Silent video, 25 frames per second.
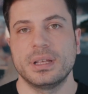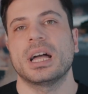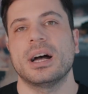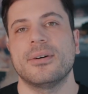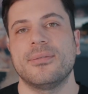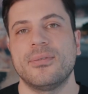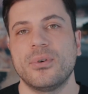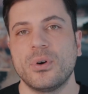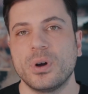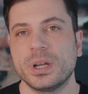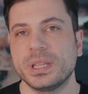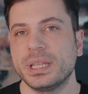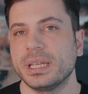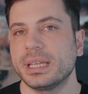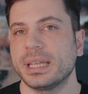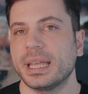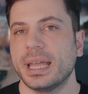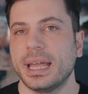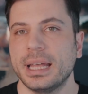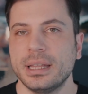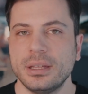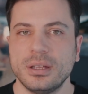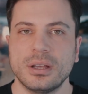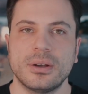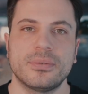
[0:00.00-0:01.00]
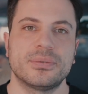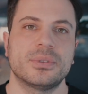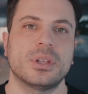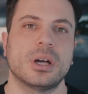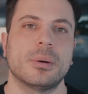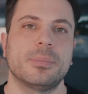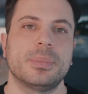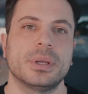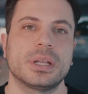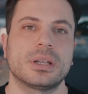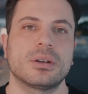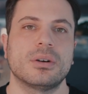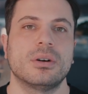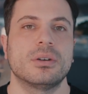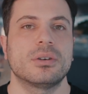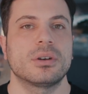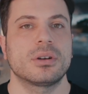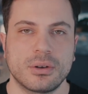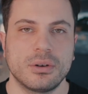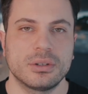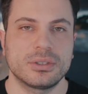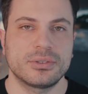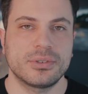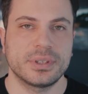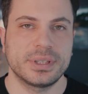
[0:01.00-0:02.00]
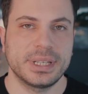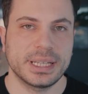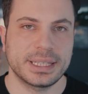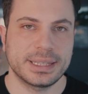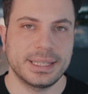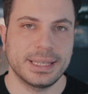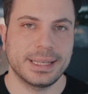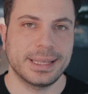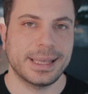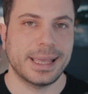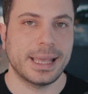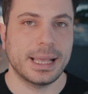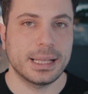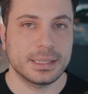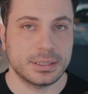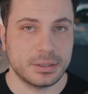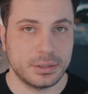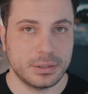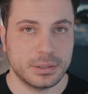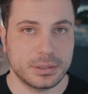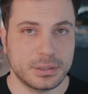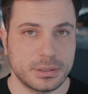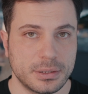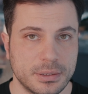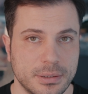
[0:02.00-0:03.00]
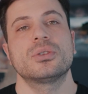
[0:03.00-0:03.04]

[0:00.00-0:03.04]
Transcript: avoiding any off-topic or contradicting answers.